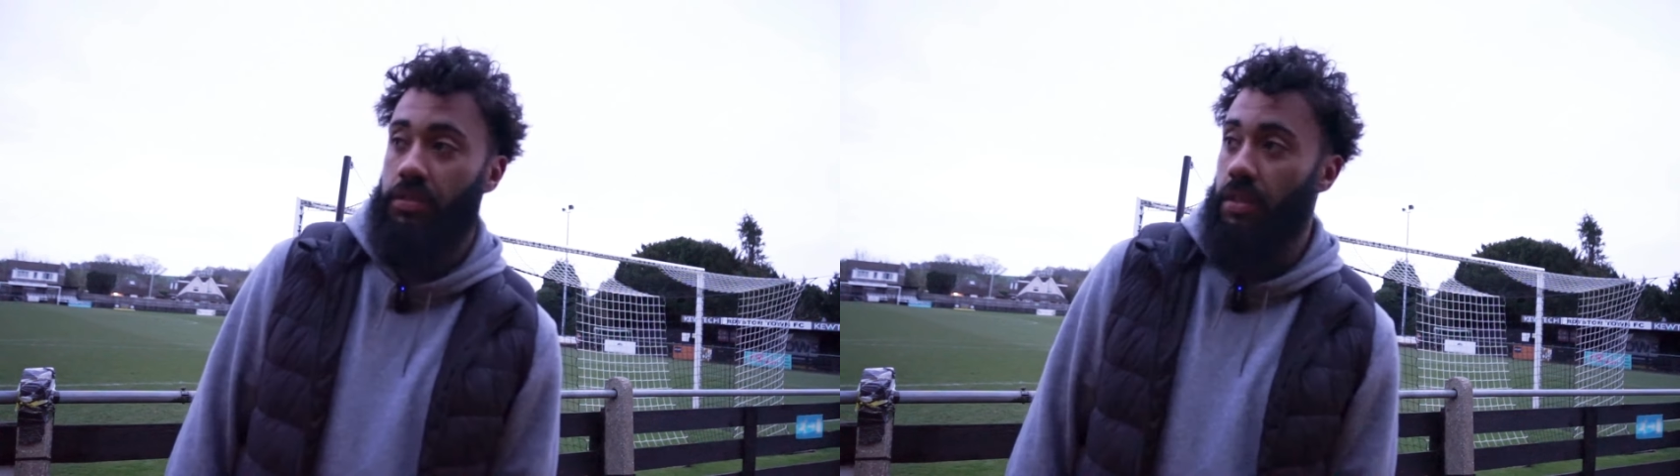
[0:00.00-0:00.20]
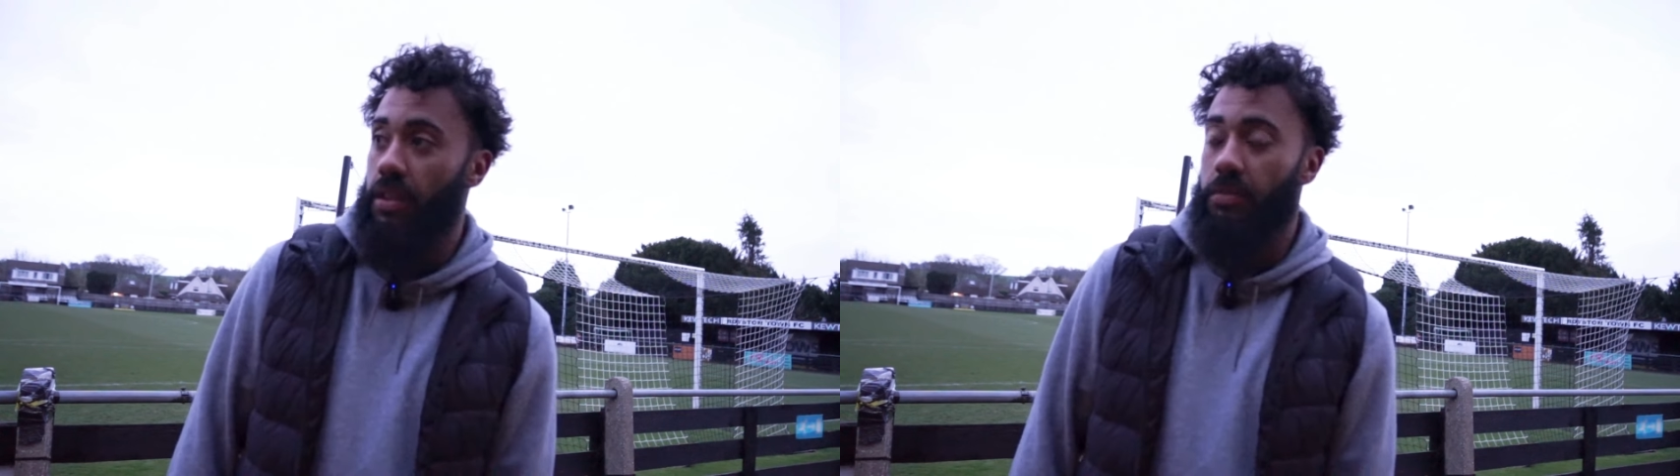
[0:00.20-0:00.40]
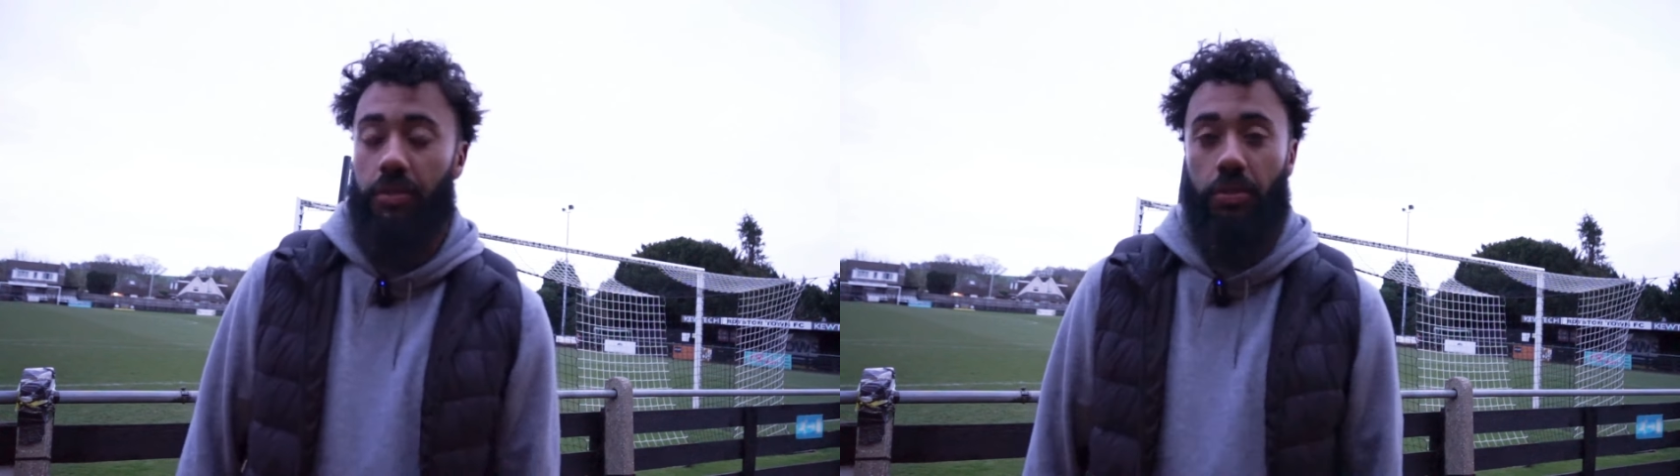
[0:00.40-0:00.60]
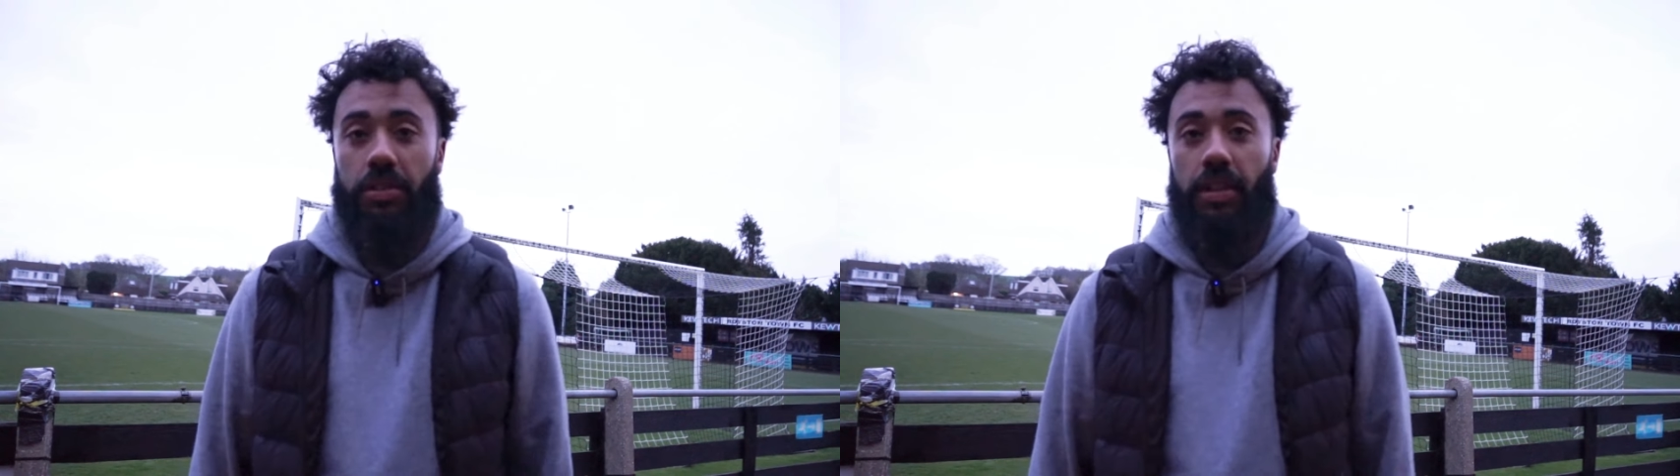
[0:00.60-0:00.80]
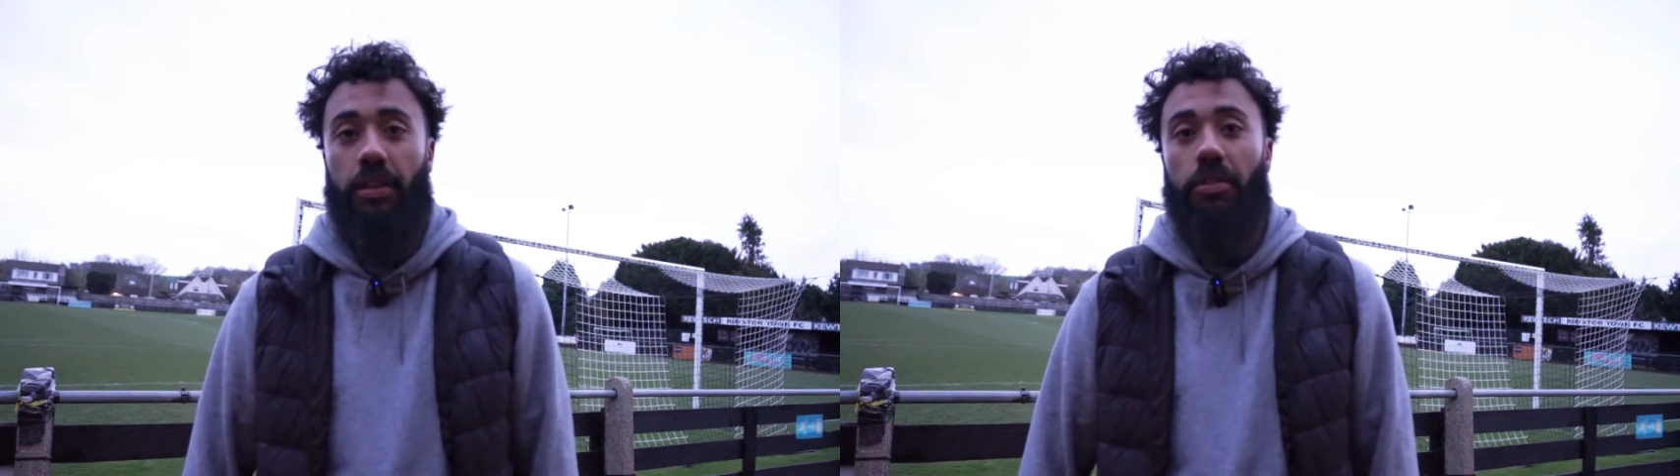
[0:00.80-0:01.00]
2
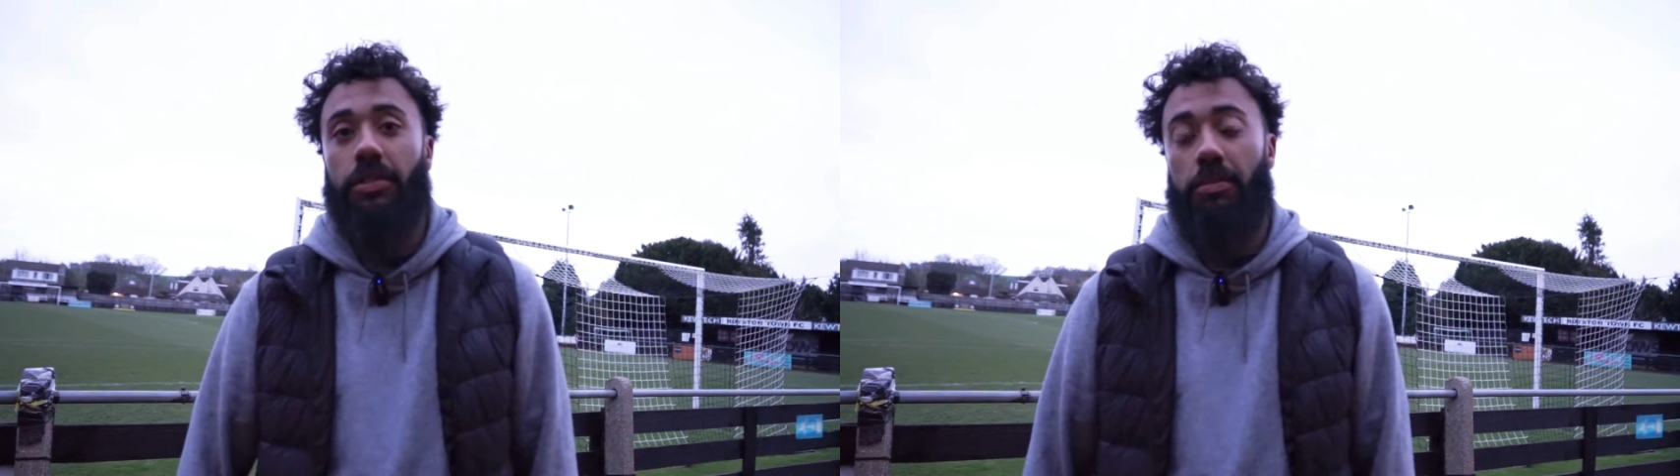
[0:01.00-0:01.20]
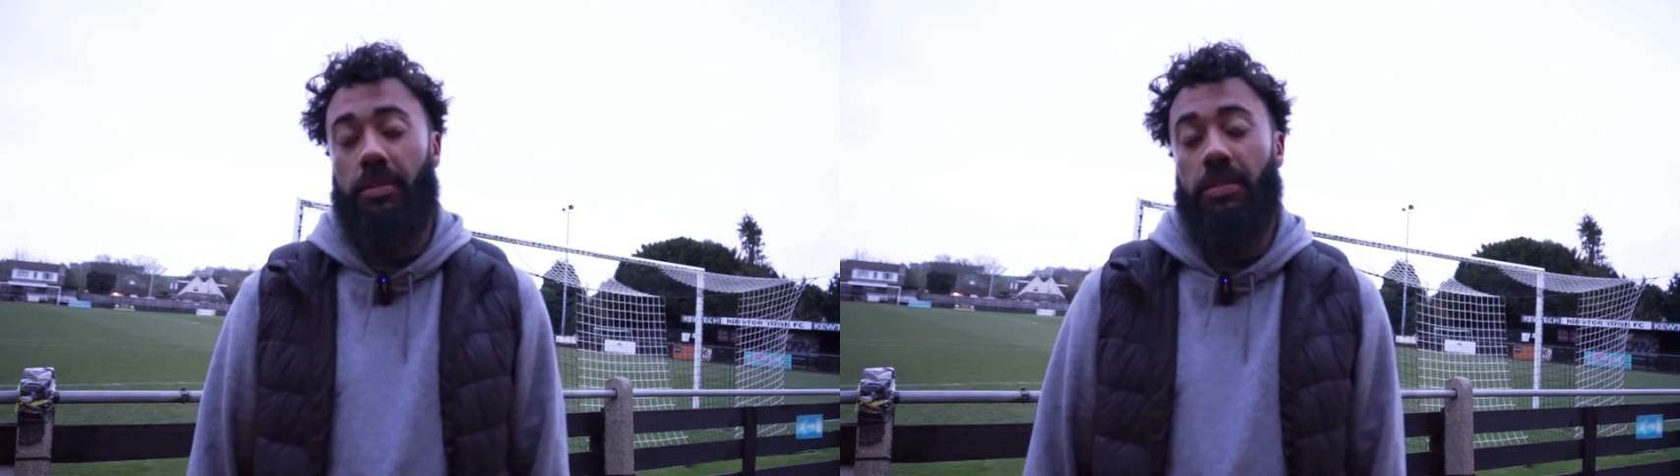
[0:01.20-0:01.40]
silly goals that we